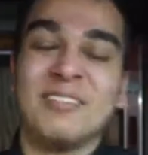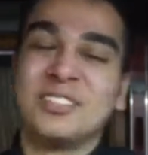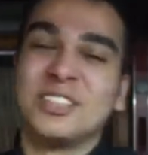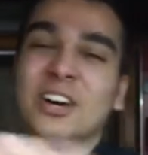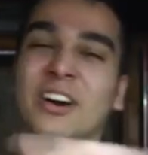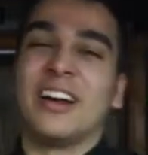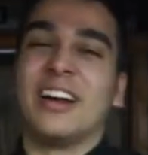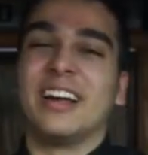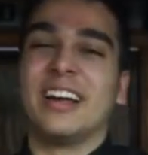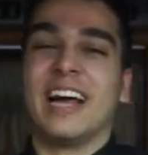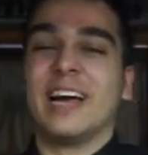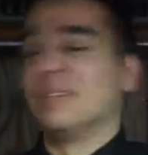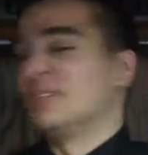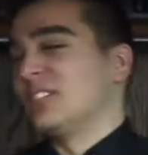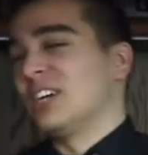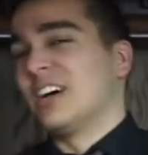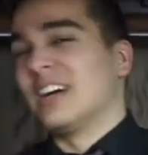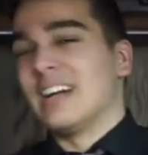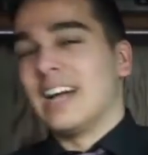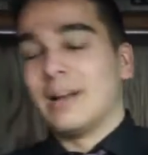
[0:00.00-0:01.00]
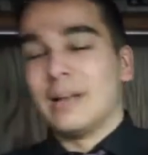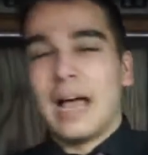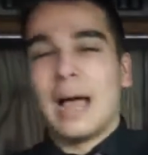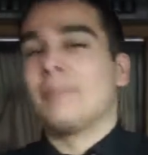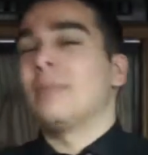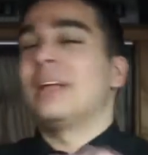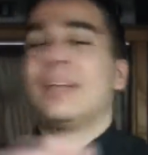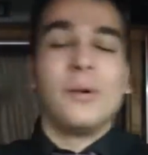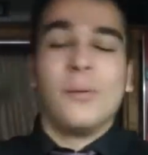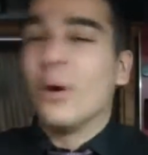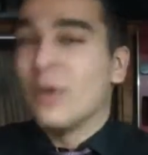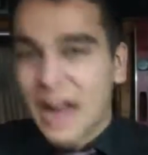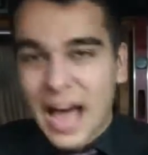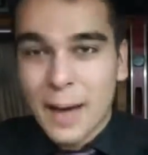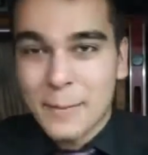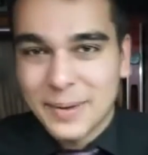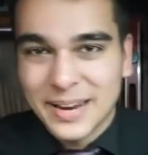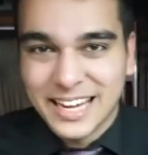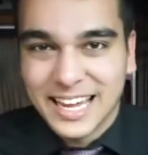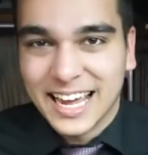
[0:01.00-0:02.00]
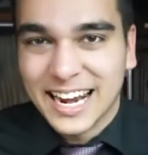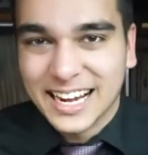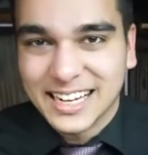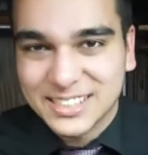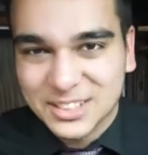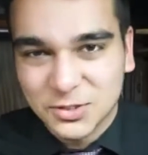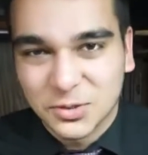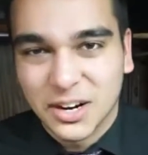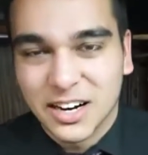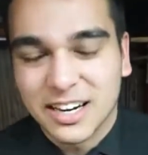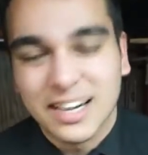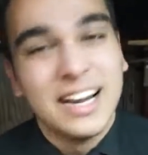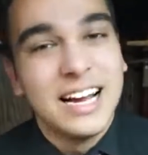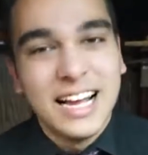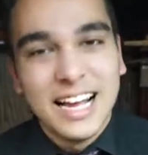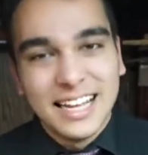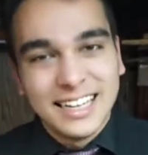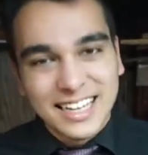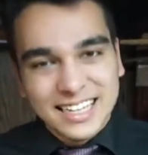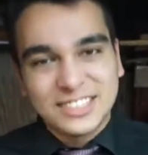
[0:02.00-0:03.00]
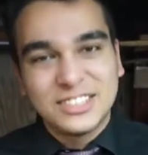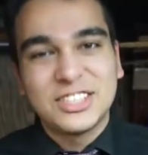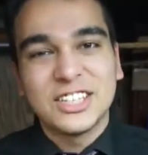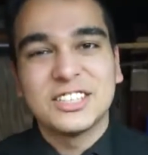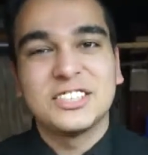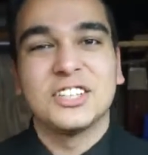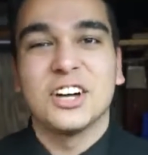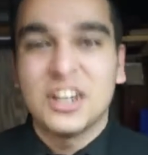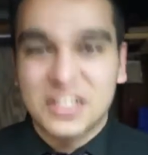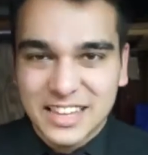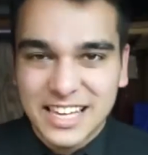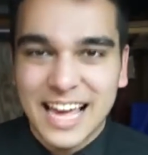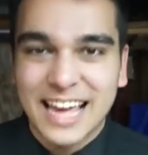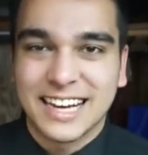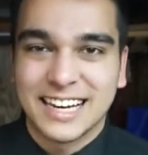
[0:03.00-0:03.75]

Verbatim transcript: I'm sorry. I'm sorry. I, I, it won't happen again, I swear. Let's just start the